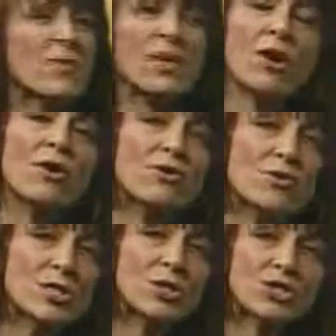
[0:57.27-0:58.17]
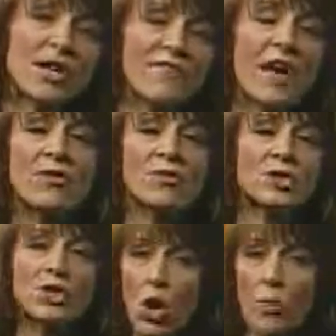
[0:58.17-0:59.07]
You know, the research I found, there was
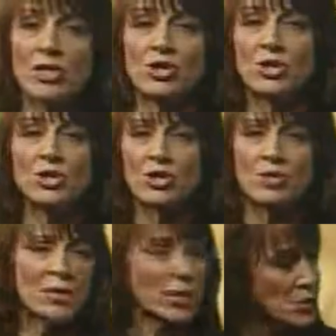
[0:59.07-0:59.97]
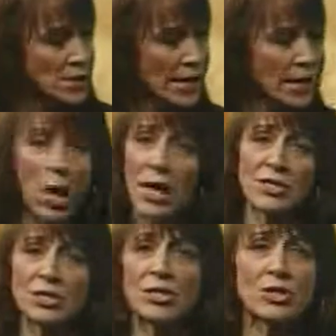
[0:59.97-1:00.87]
so much research, but it looks like a lot of
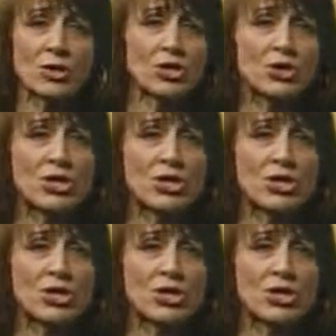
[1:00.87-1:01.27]
these researchers